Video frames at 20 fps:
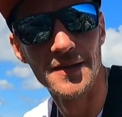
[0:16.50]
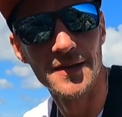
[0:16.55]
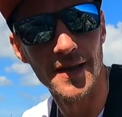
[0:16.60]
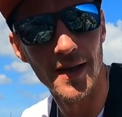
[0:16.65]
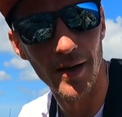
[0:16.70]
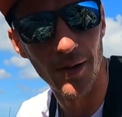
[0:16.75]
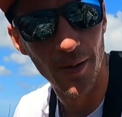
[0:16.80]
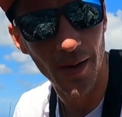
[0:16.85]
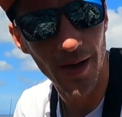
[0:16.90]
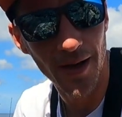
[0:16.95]

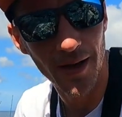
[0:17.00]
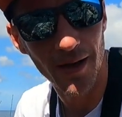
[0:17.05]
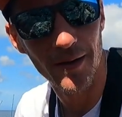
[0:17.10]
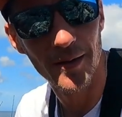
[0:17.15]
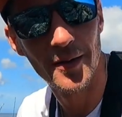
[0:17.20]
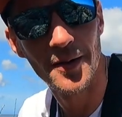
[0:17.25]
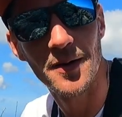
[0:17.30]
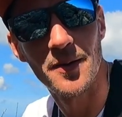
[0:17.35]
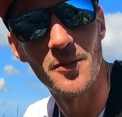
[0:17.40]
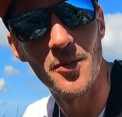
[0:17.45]
So
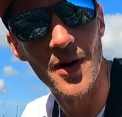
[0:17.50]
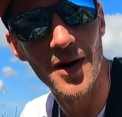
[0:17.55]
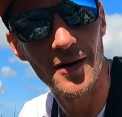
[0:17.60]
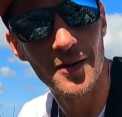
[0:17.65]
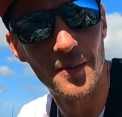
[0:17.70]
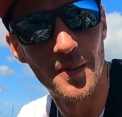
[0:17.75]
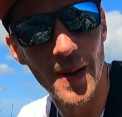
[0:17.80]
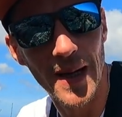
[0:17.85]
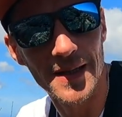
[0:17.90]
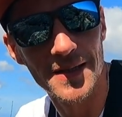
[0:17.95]
hello and
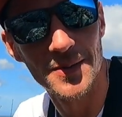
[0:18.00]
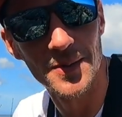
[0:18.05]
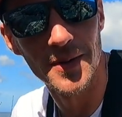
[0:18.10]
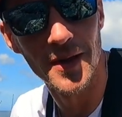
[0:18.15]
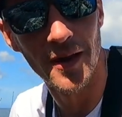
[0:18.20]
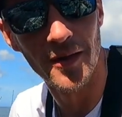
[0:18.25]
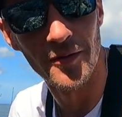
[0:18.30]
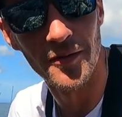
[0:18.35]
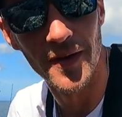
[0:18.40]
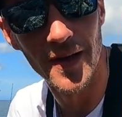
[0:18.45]
welcome back to
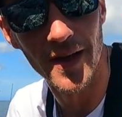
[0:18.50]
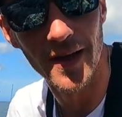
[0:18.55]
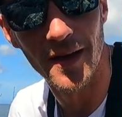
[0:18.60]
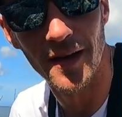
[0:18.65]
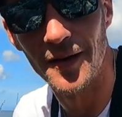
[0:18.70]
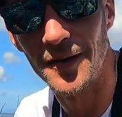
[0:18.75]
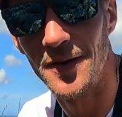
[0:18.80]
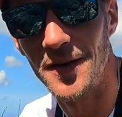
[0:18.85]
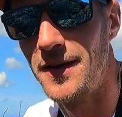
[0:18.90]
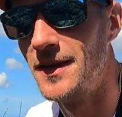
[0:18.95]
another
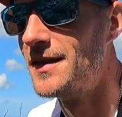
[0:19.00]
video.